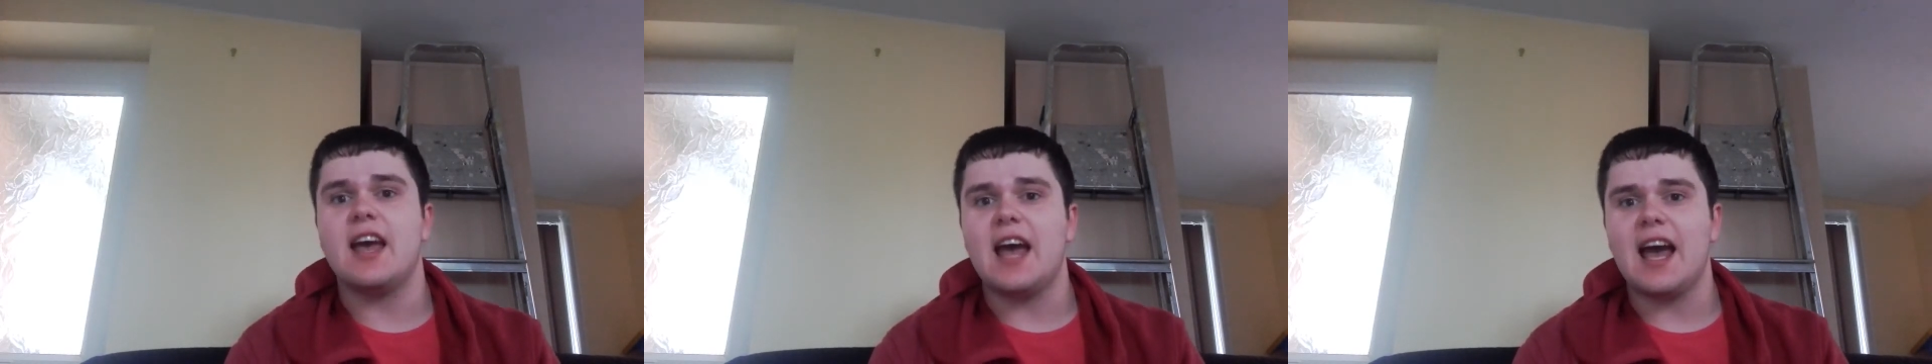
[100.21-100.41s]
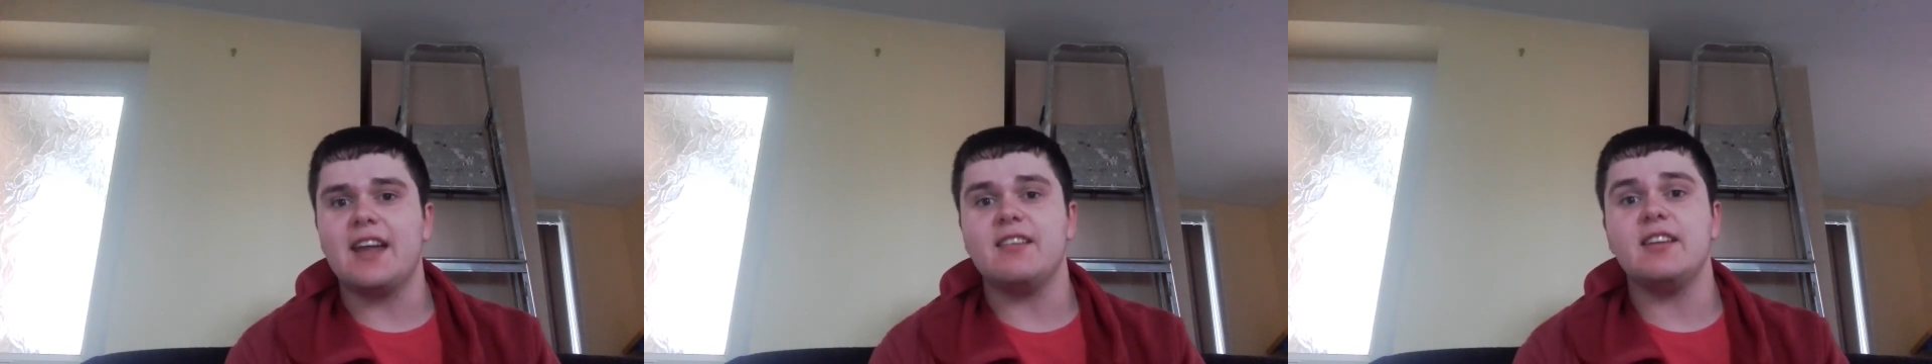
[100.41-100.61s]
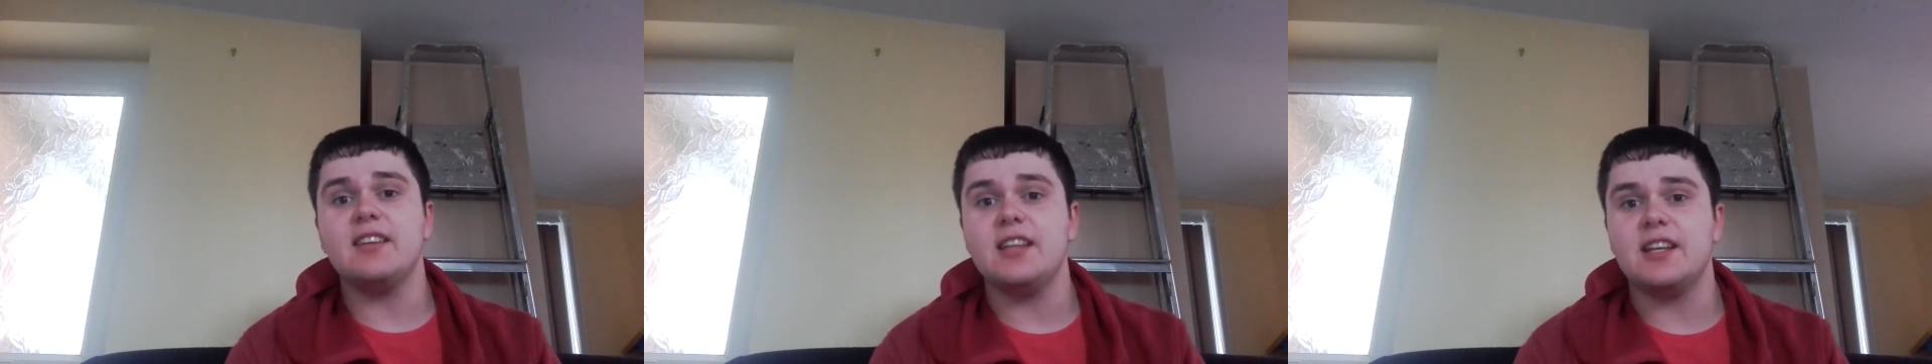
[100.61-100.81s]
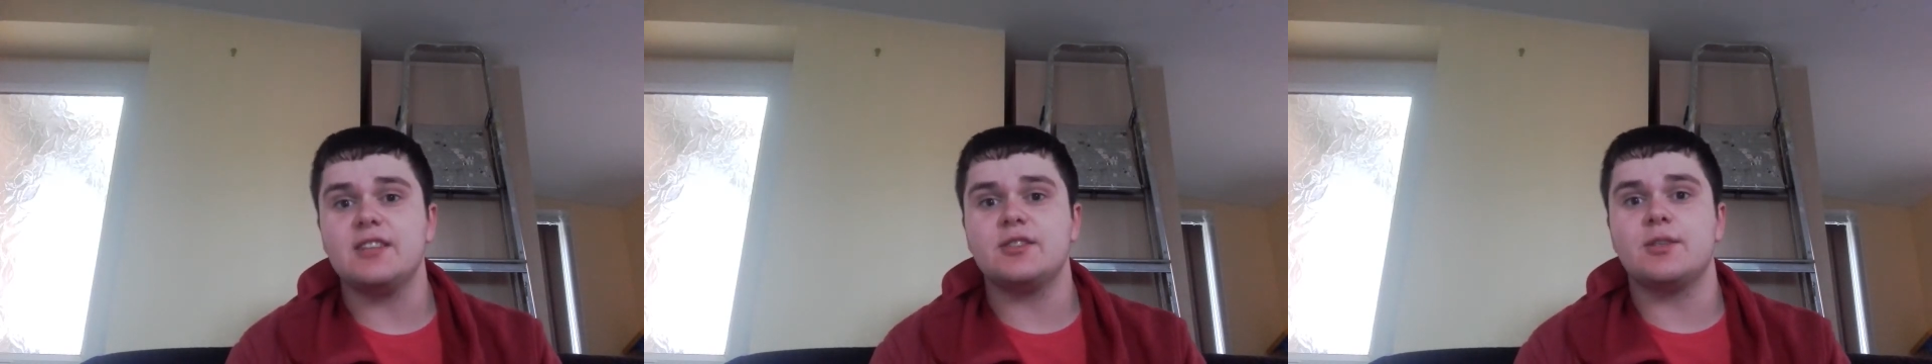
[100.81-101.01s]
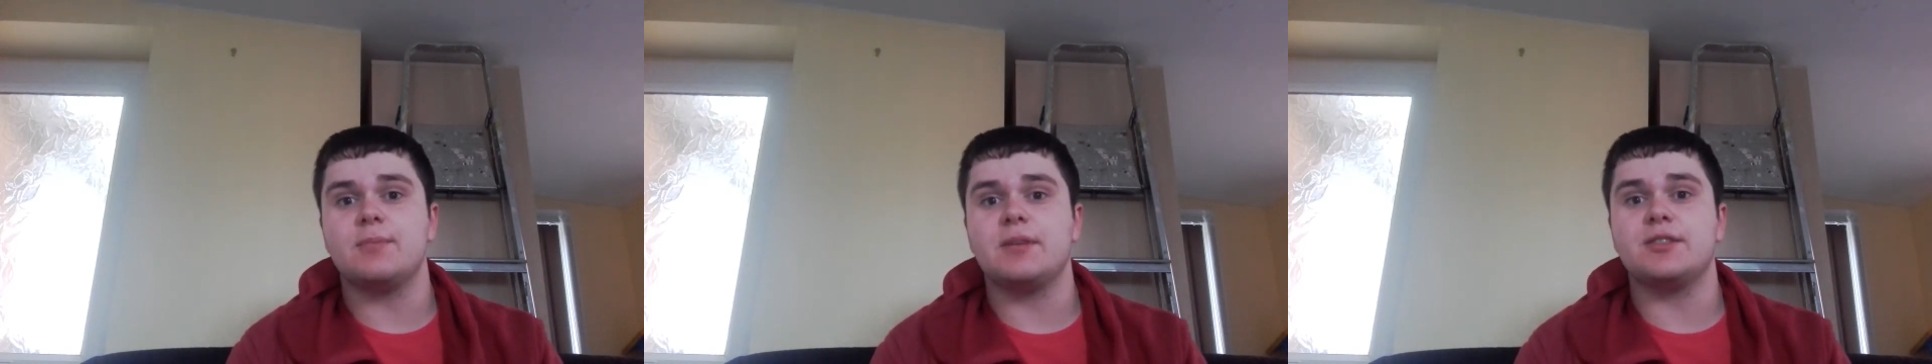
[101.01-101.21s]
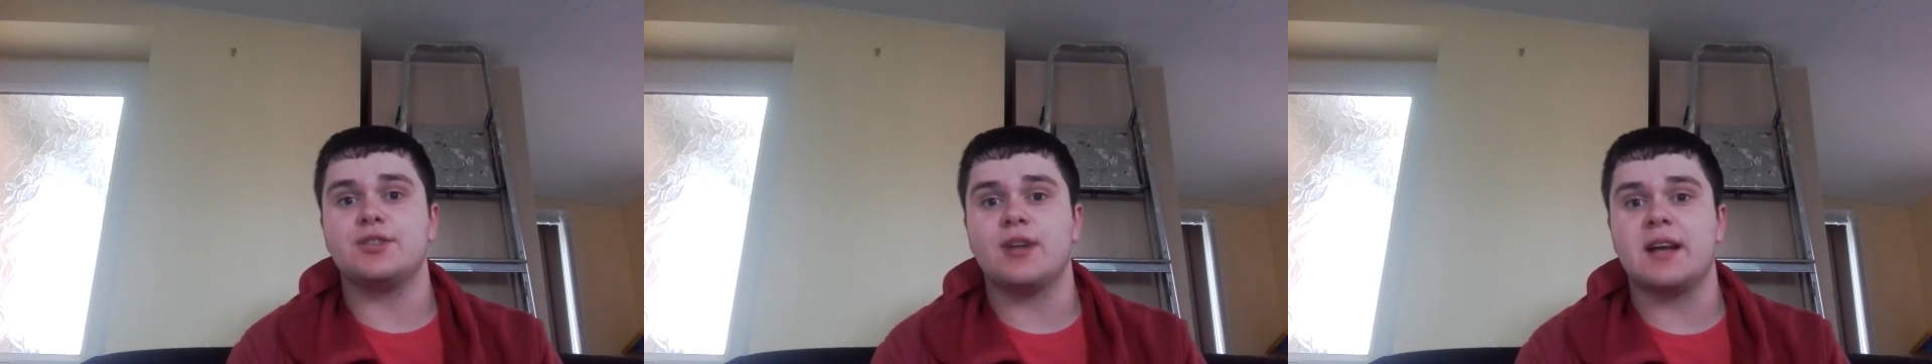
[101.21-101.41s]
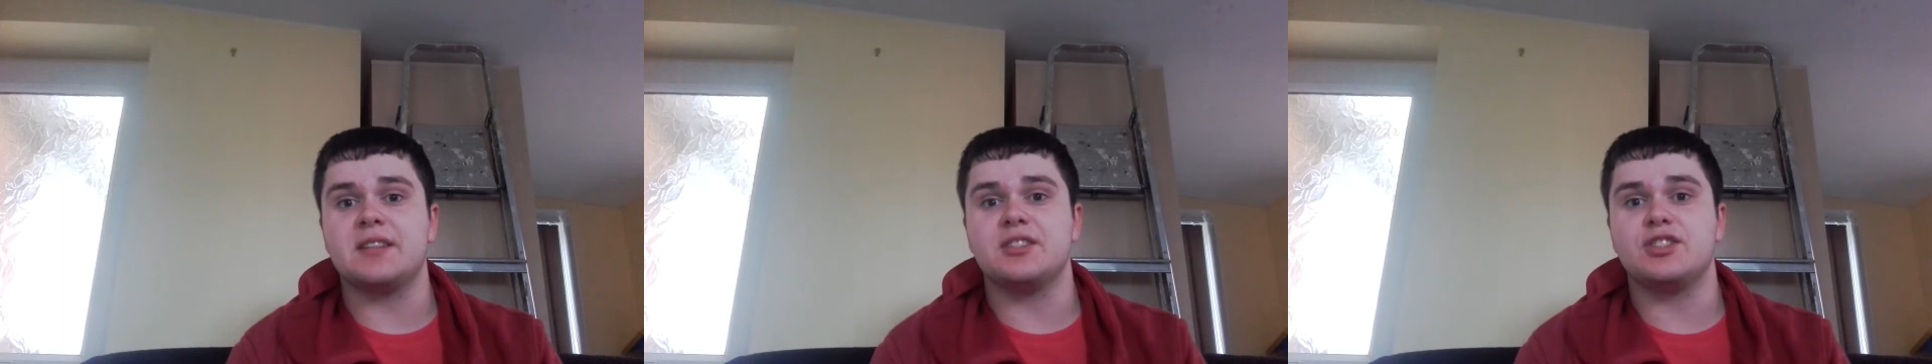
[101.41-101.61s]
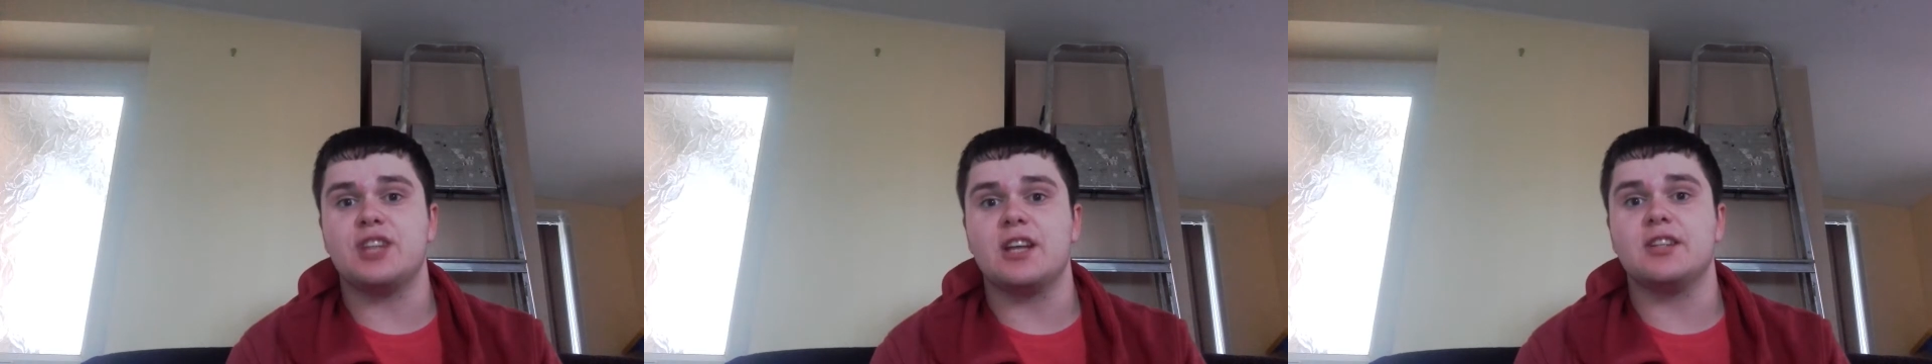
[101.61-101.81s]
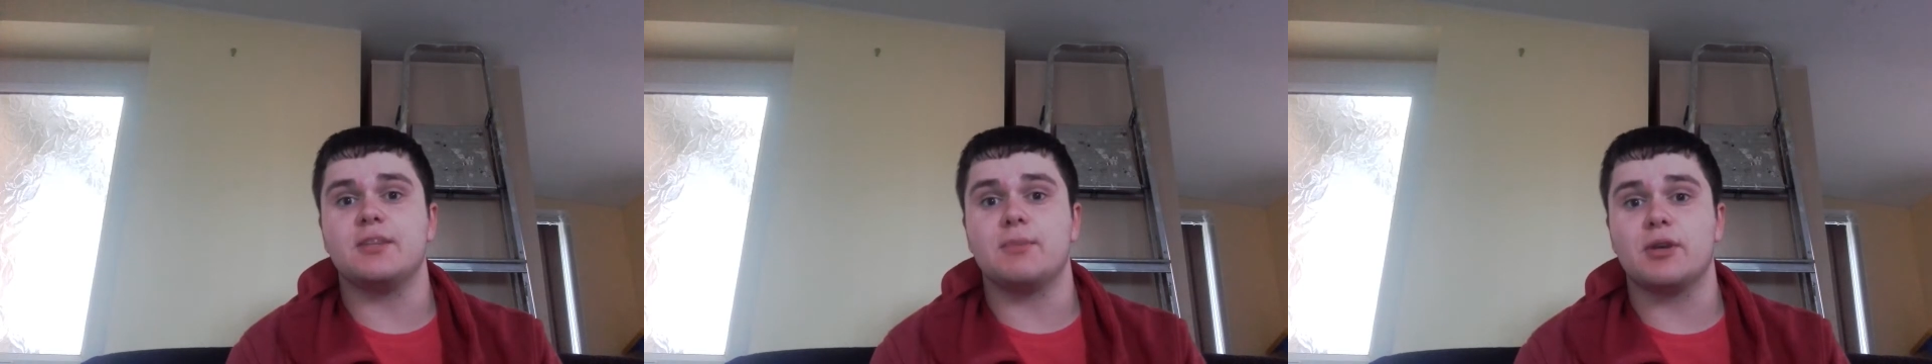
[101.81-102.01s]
and he needs to be transgender,